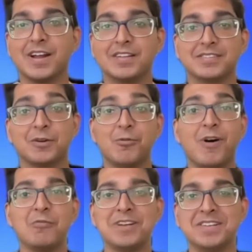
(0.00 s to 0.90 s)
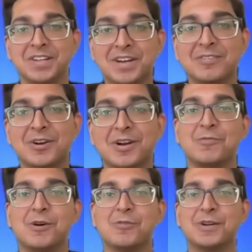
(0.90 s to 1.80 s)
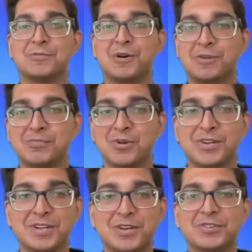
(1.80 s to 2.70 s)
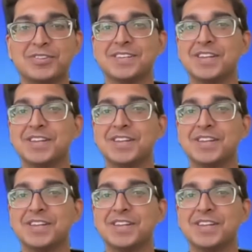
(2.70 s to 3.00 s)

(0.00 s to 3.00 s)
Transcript: It's like what we deliver and what we produce, and